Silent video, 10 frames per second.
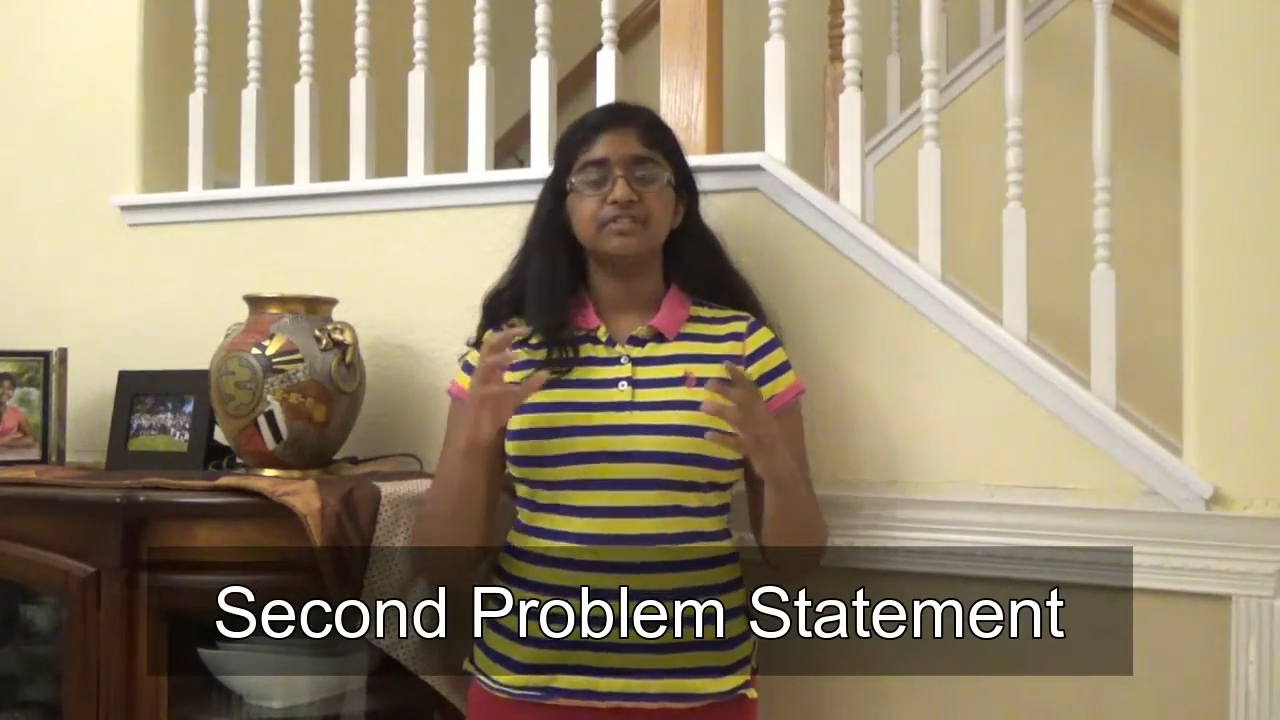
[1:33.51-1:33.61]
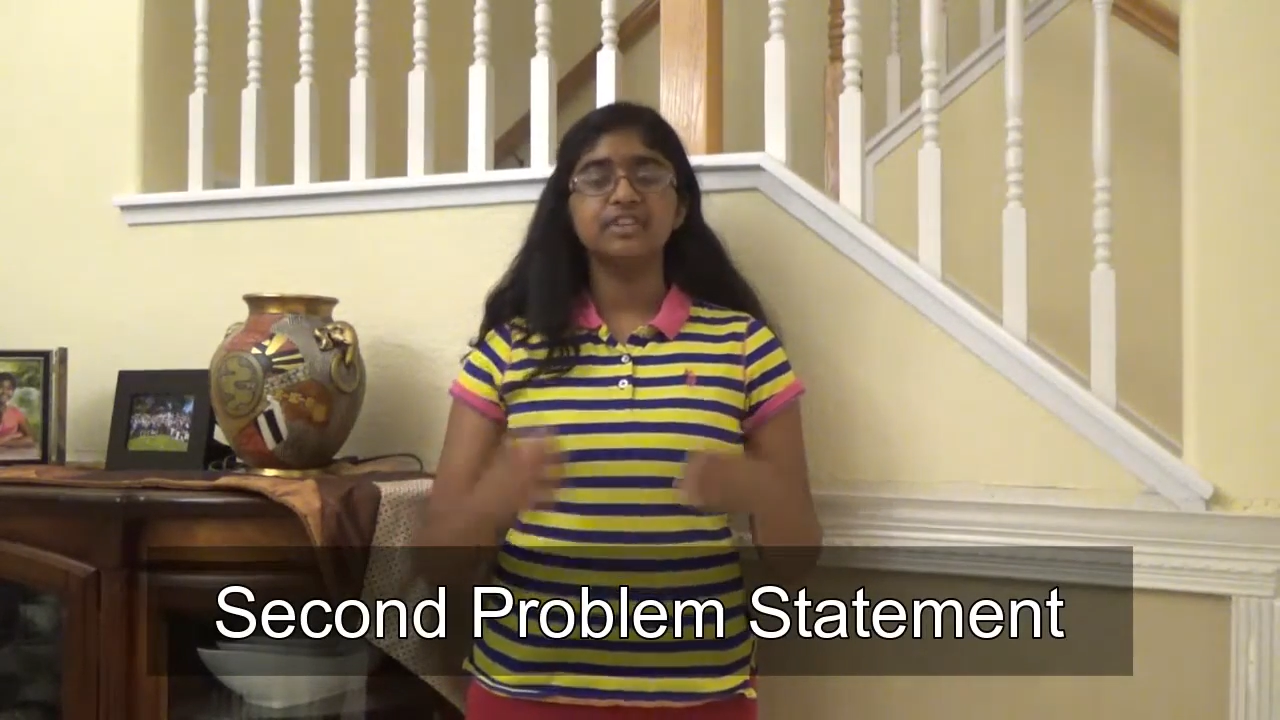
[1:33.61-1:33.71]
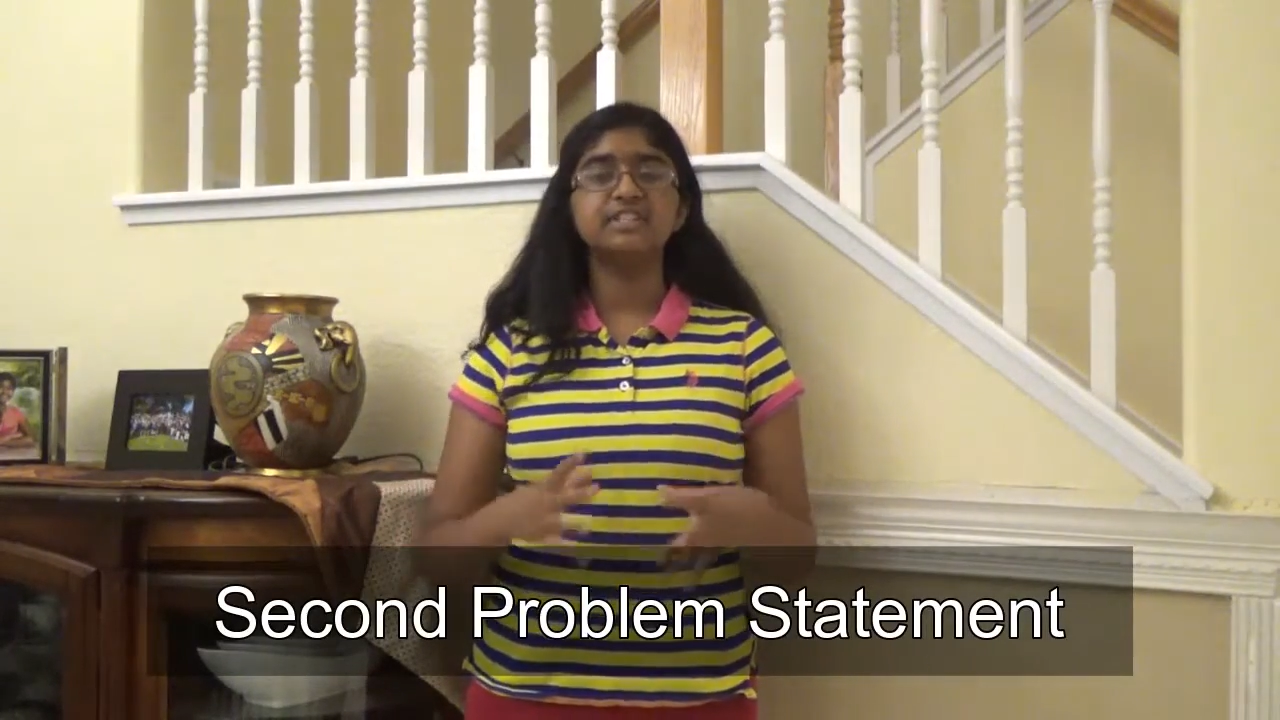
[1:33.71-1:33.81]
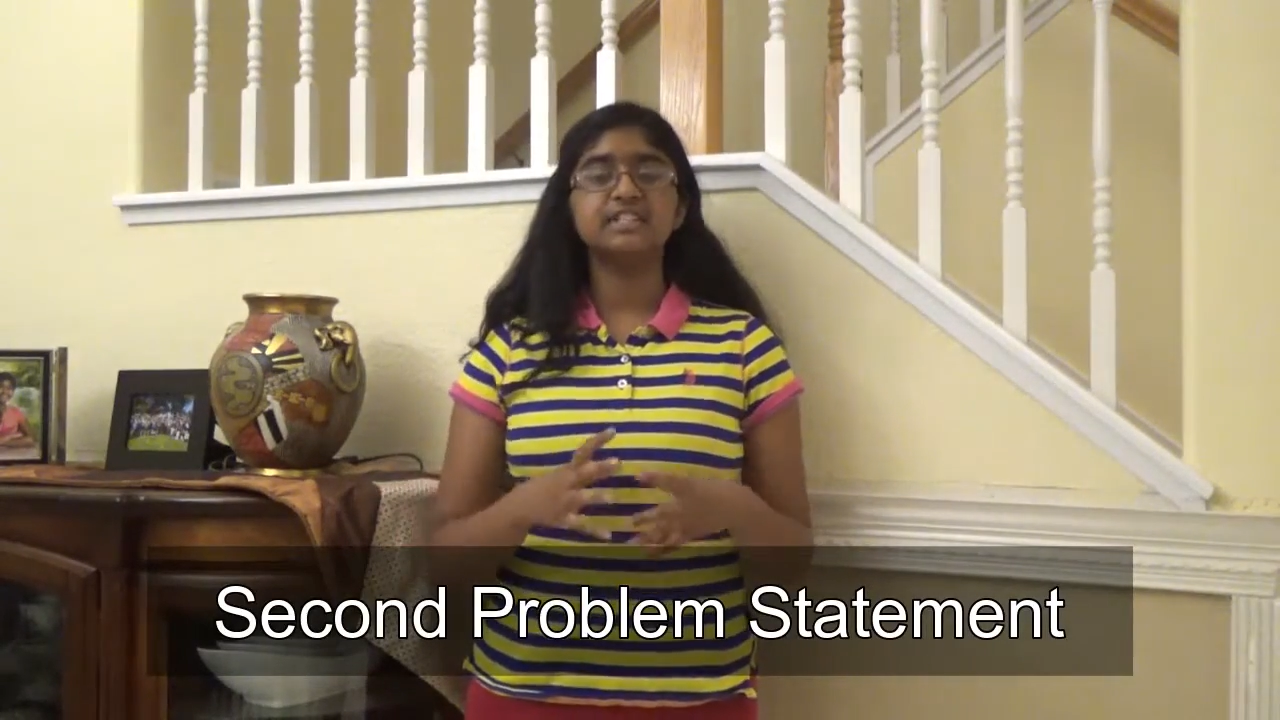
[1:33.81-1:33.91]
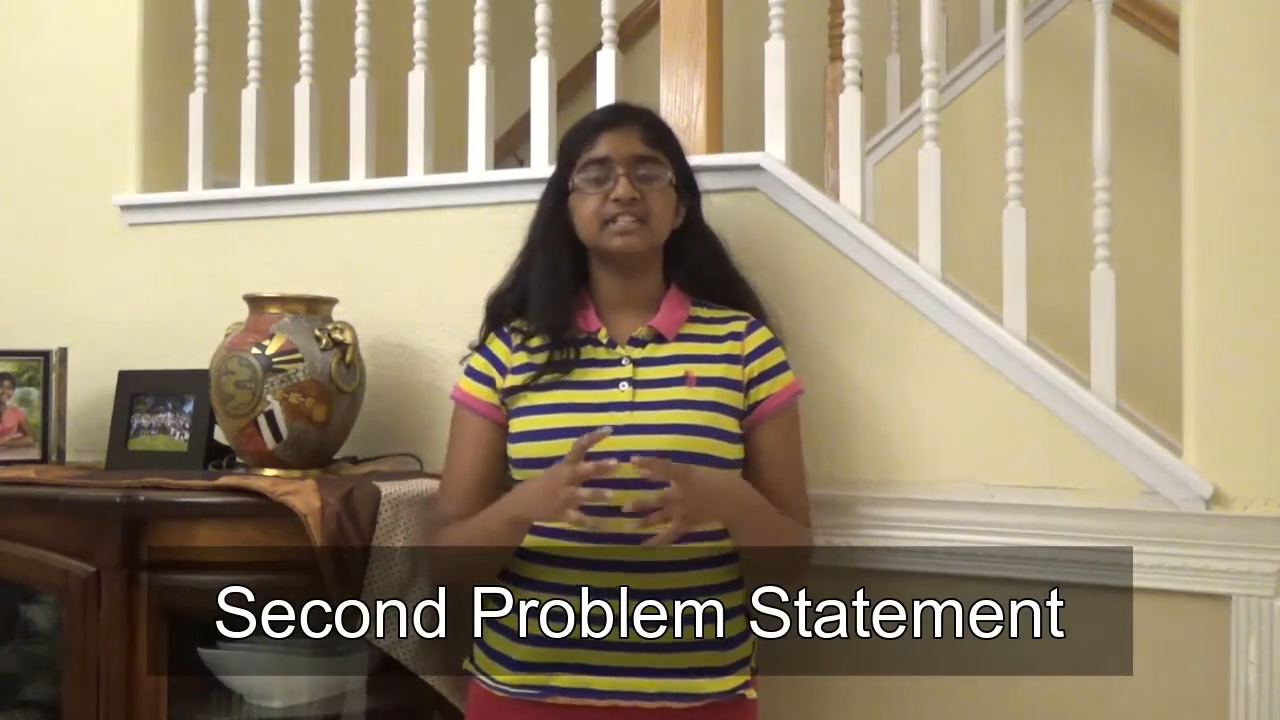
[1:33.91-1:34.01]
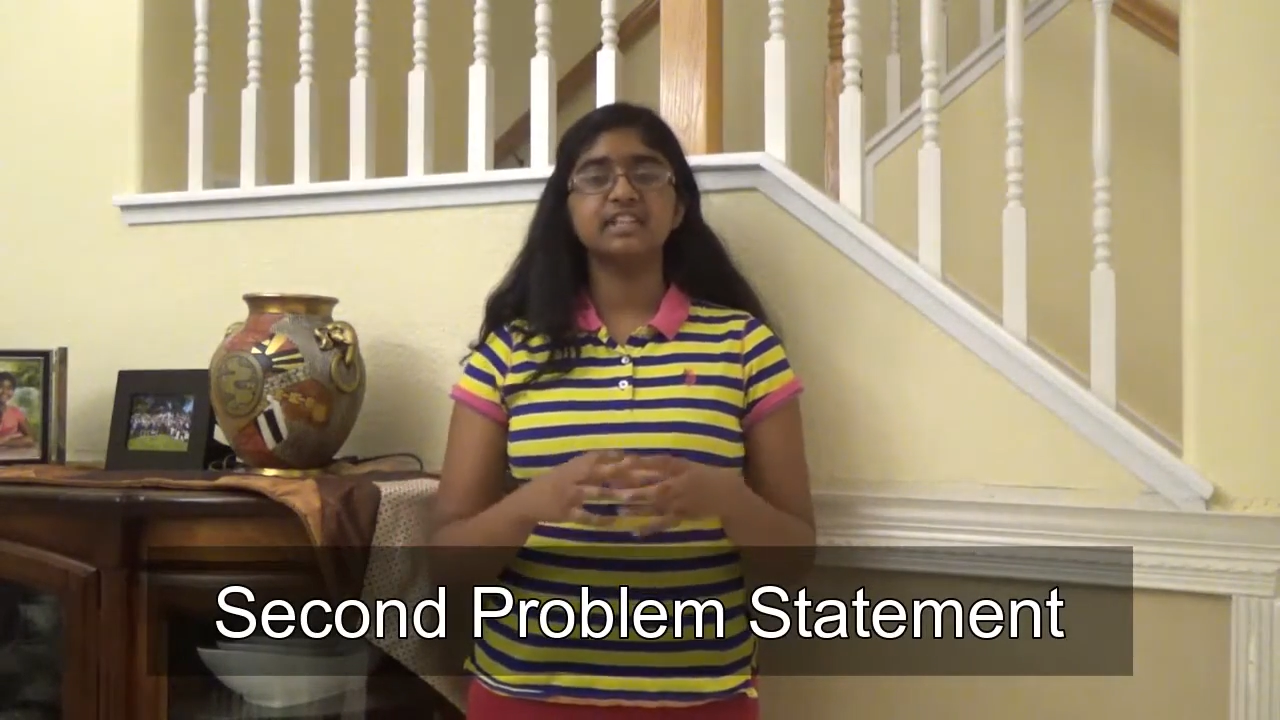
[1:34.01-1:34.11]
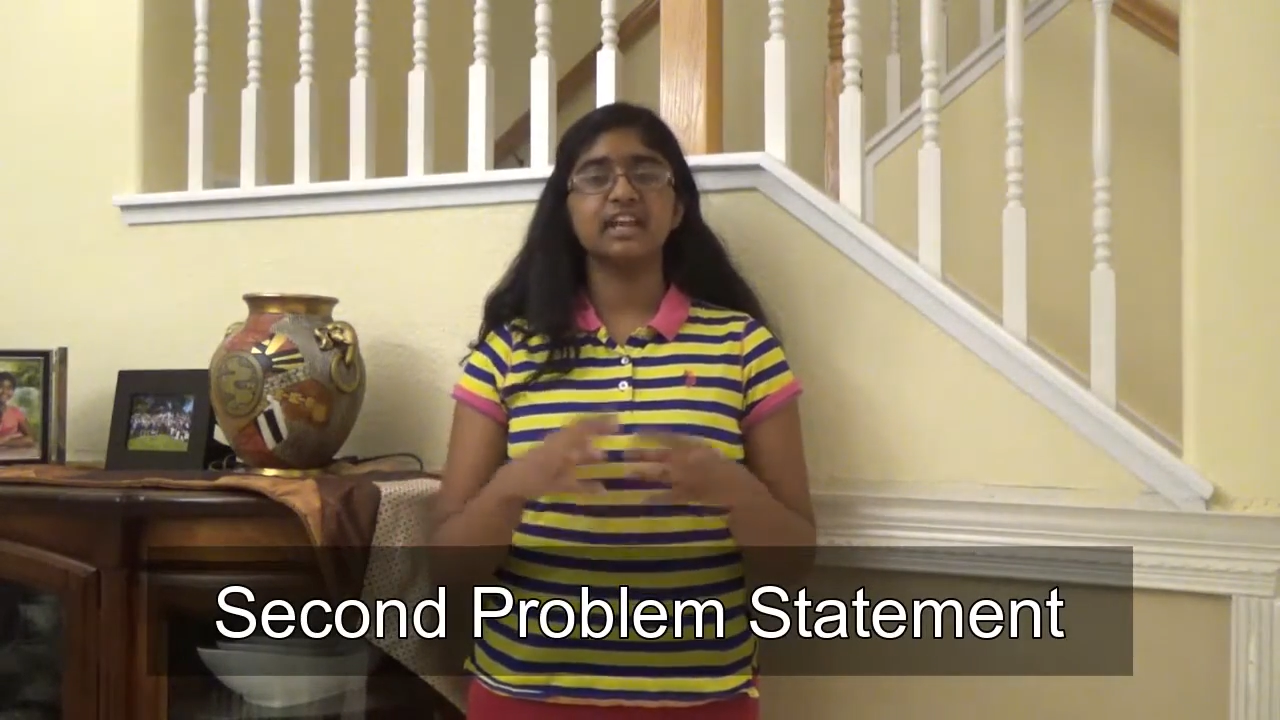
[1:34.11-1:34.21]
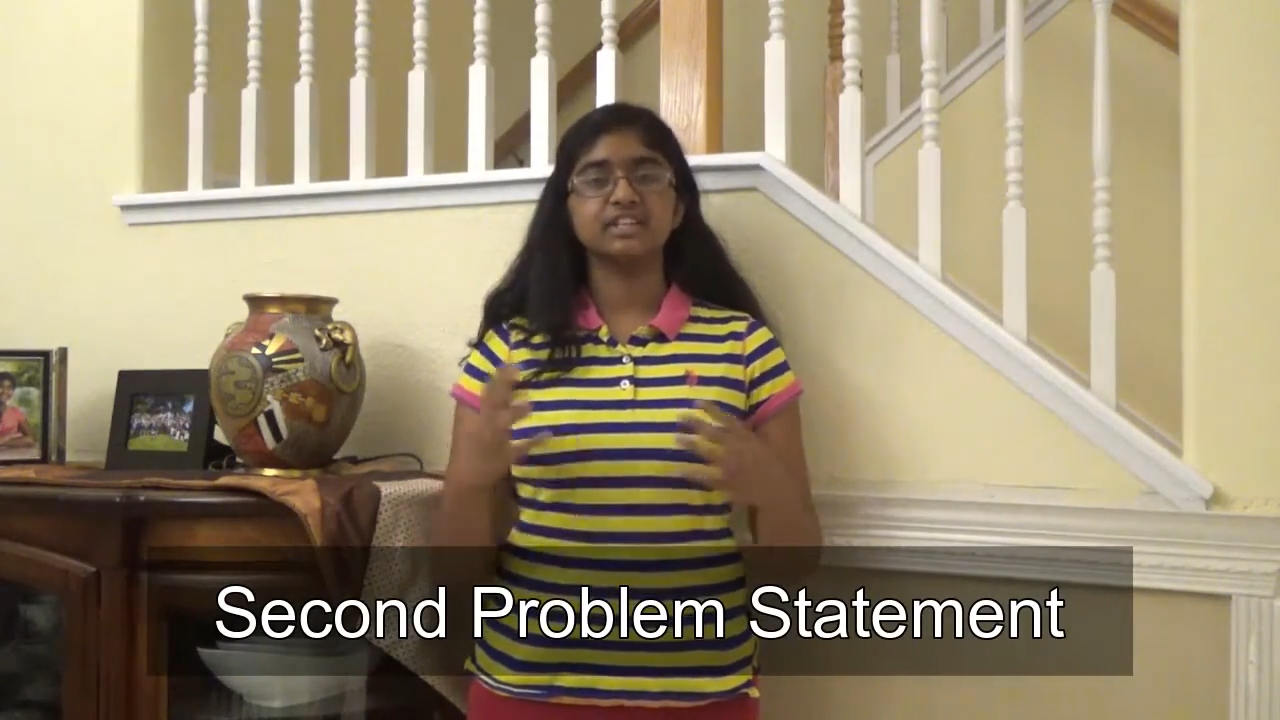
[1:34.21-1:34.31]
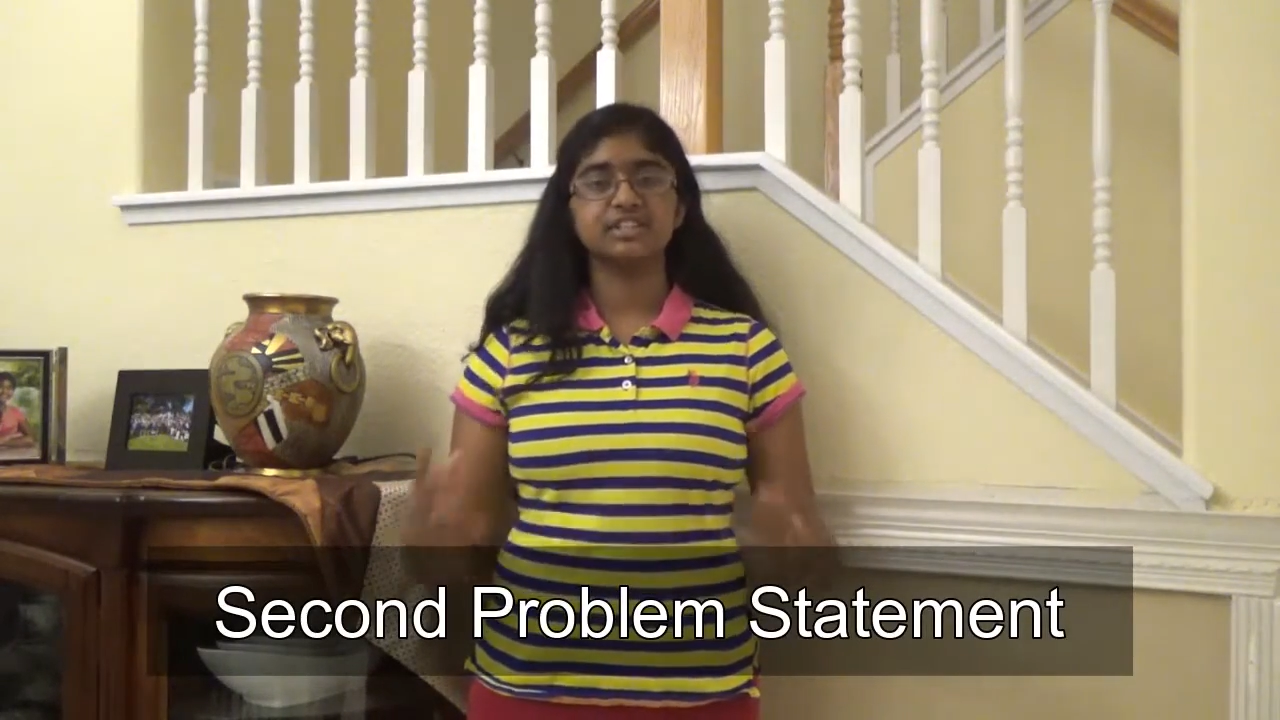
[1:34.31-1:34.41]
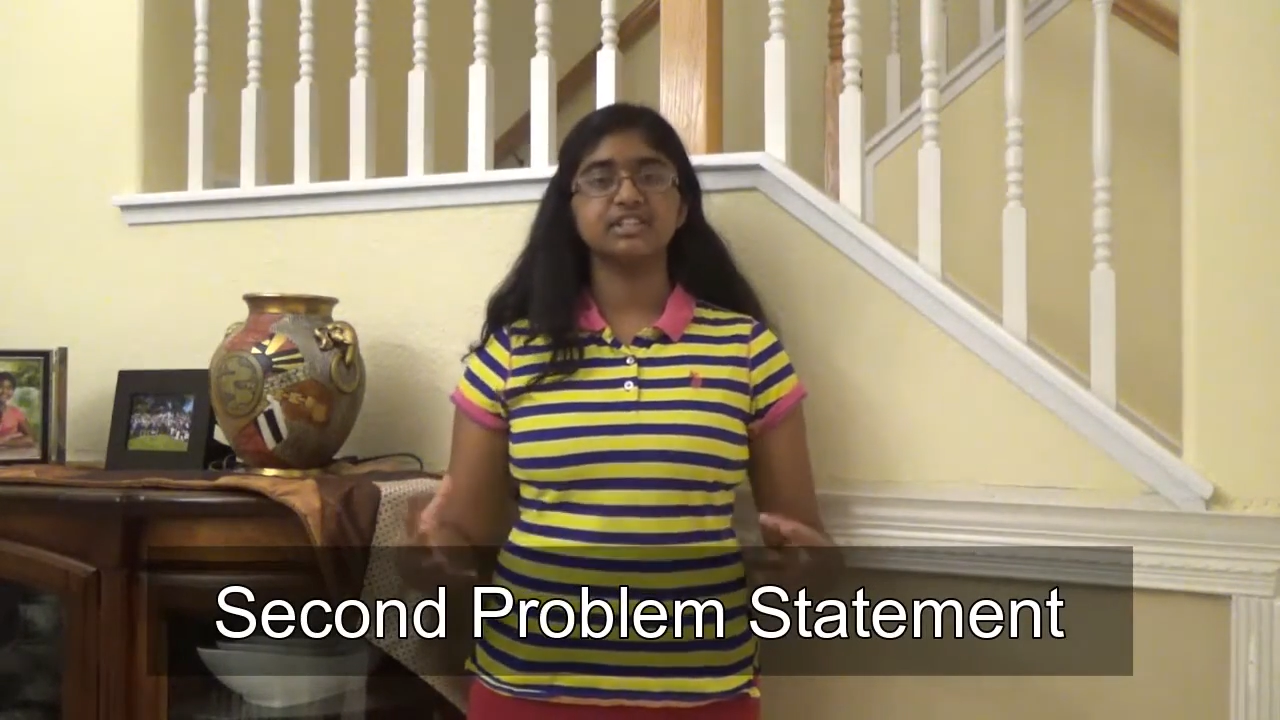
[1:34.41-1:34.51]
This
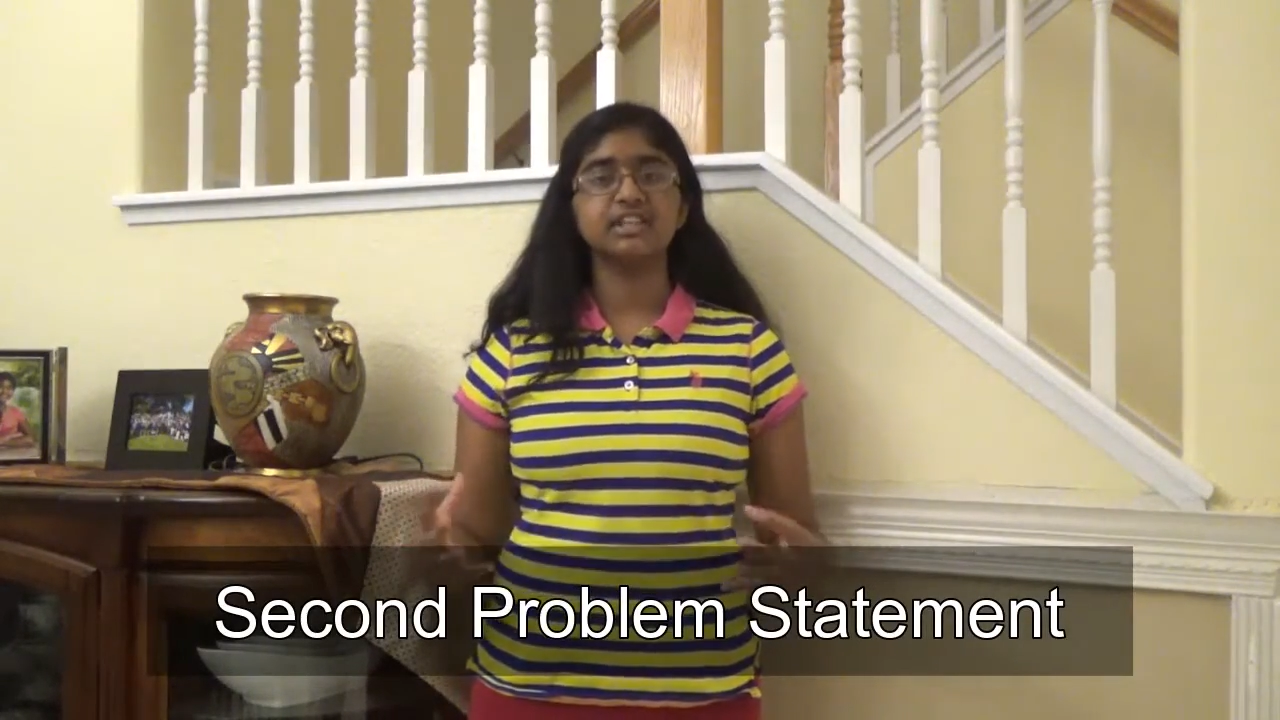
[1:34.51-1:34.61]
disconnection